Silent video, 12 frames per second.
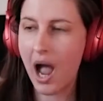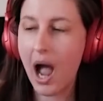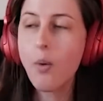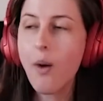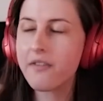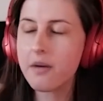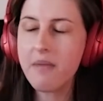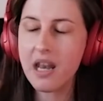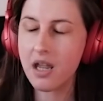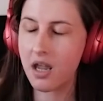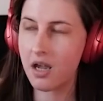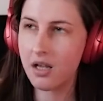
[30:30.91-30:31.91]
however
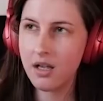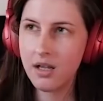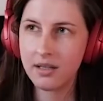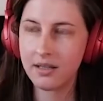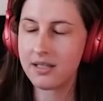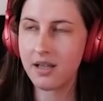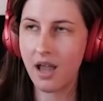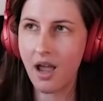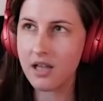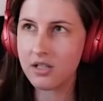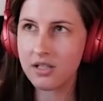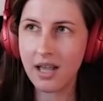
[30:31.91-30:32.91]
many let's say
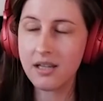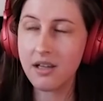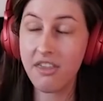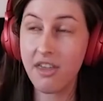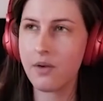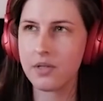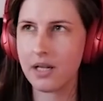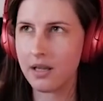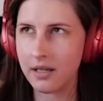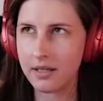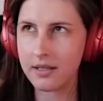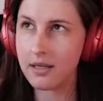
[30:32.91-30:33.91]
I send a thousand
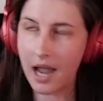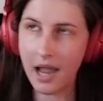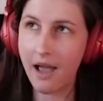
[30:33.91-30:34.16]
clicks a day.